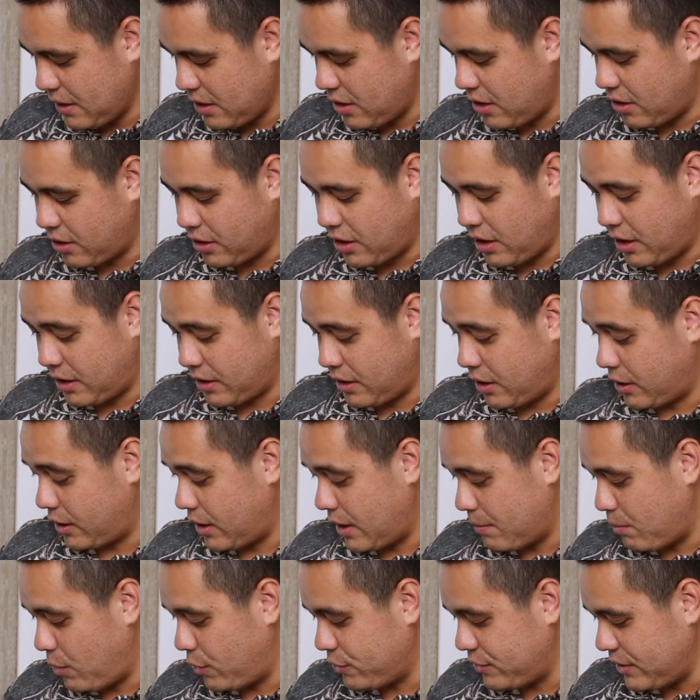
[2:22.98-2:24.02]
or
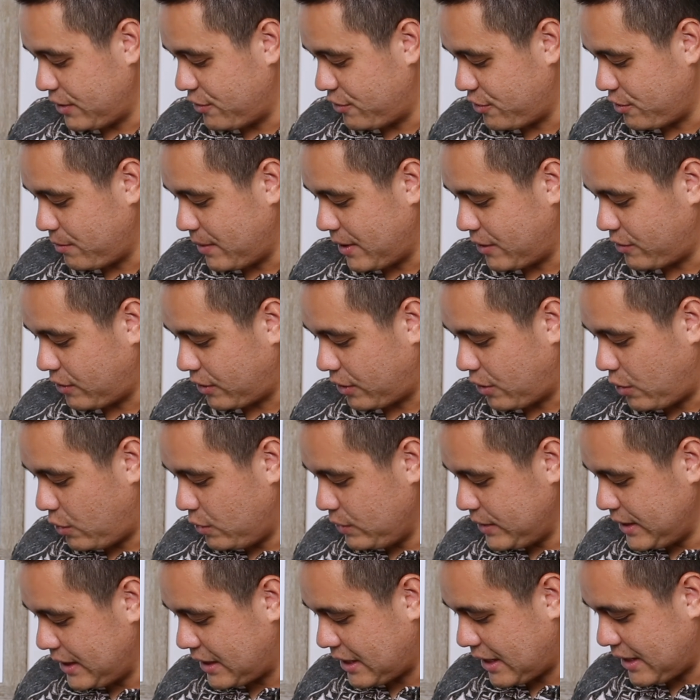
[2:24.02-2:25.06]
on most instruments are
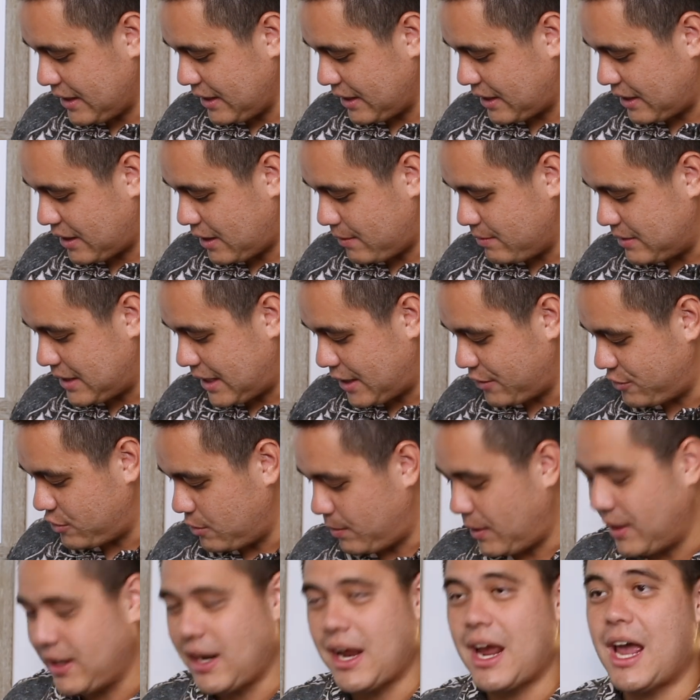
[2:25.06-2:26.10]
only kind of come down to
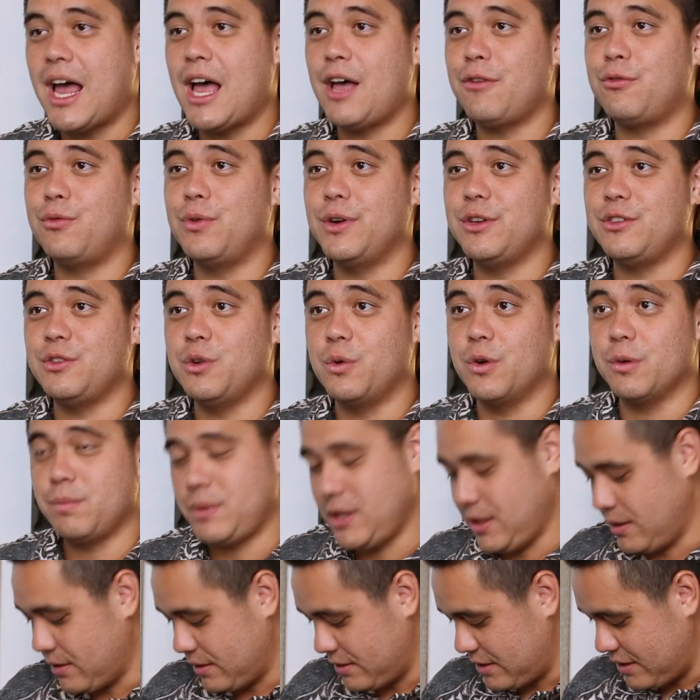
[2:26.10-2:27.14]
about halfway to where
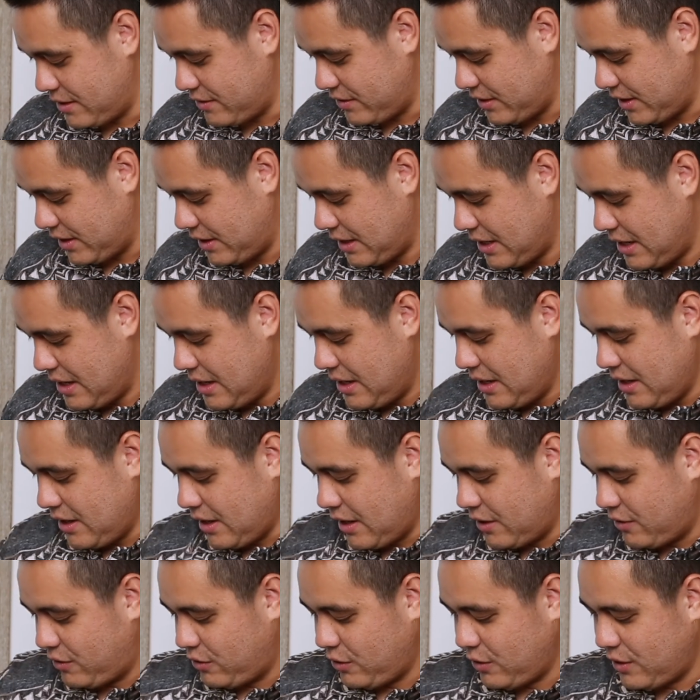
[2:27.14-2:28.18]
Peter does it.
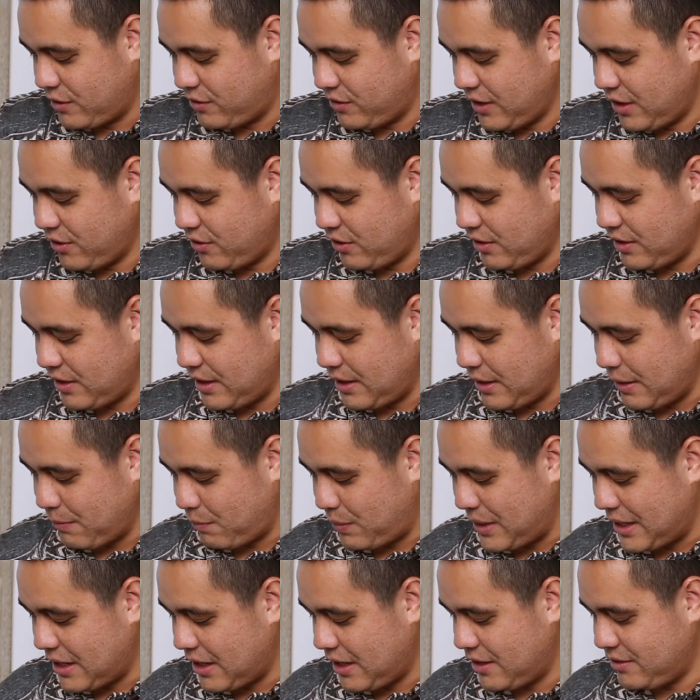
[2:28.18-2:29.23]
And so essentially,
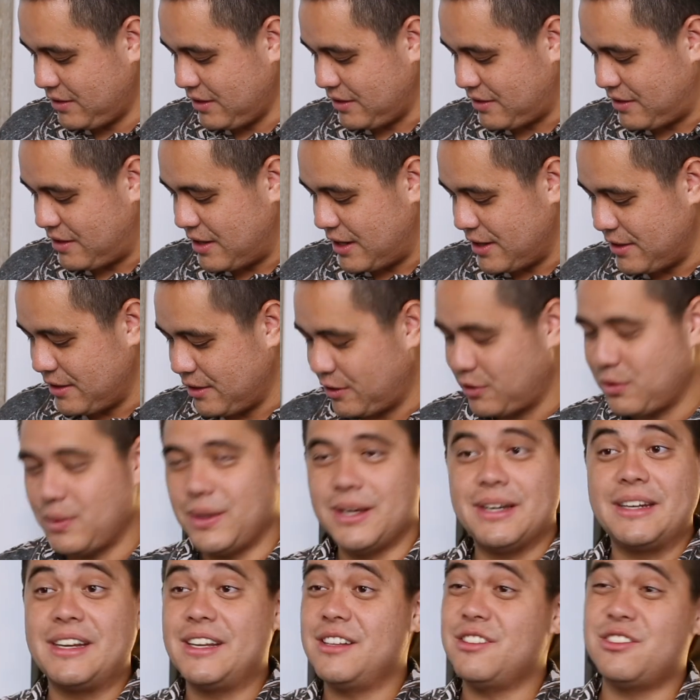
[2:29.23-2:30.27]
because it's done this way,
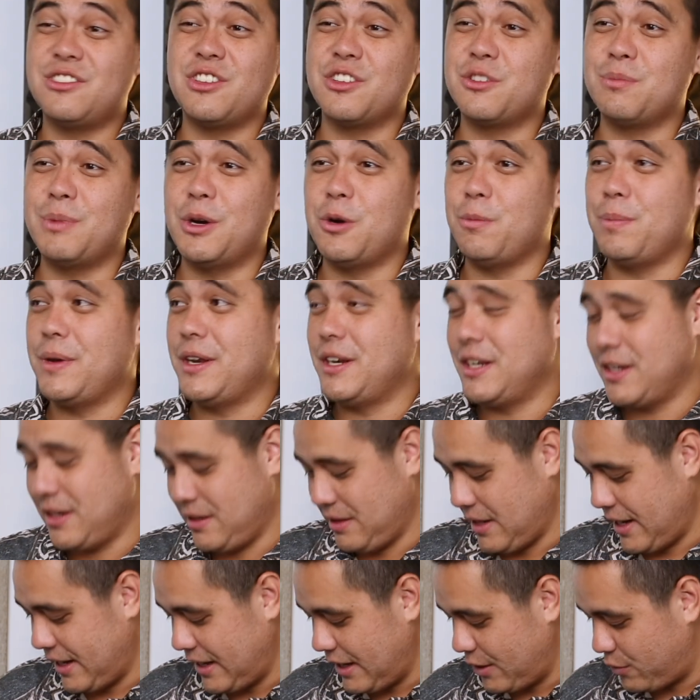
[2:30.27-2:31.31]
and again, it's just my opinion,
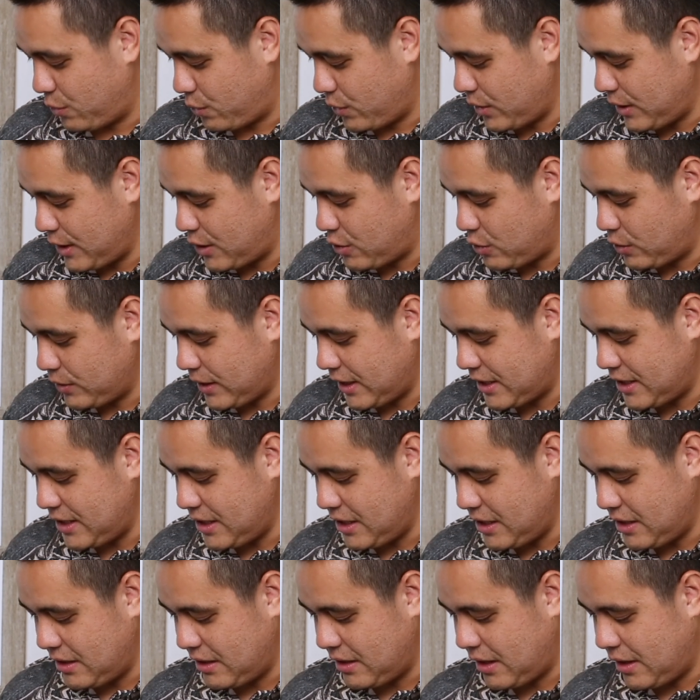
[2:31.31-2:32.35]
like it's really cool that
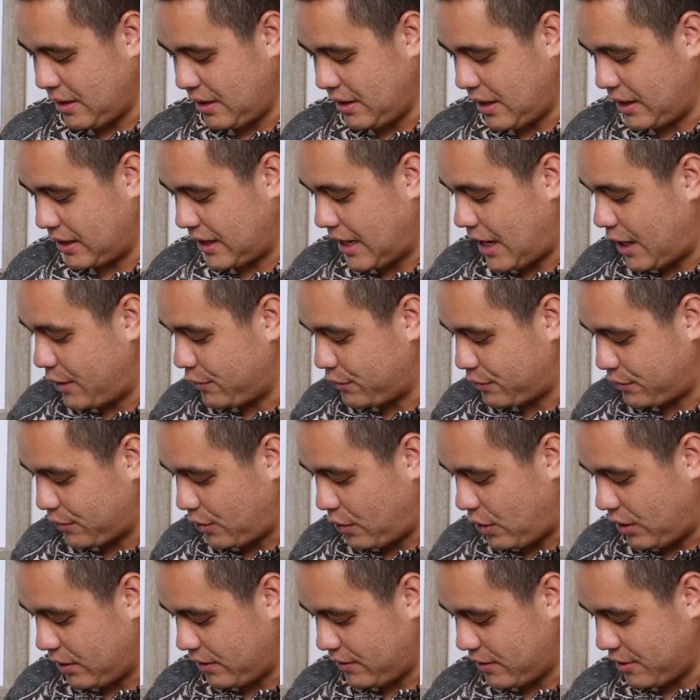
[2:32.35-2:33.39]
he accounts for
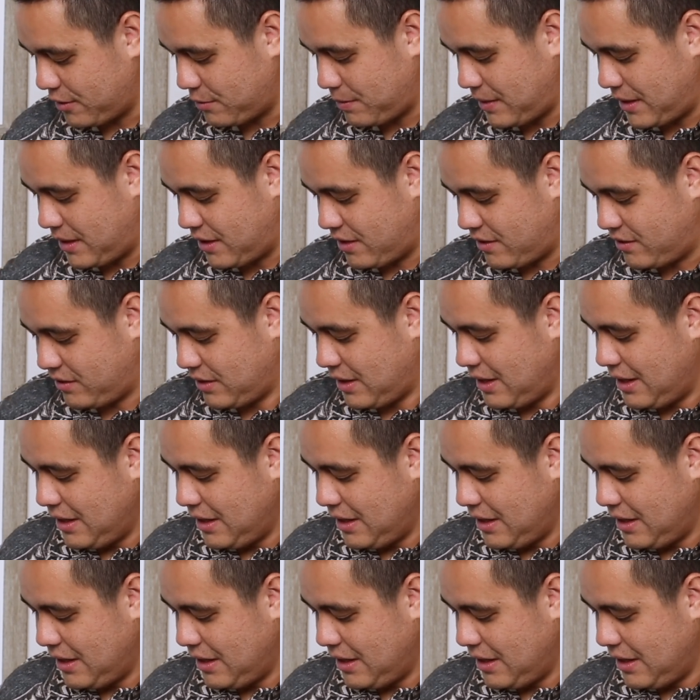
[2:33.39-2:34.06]
all of this, because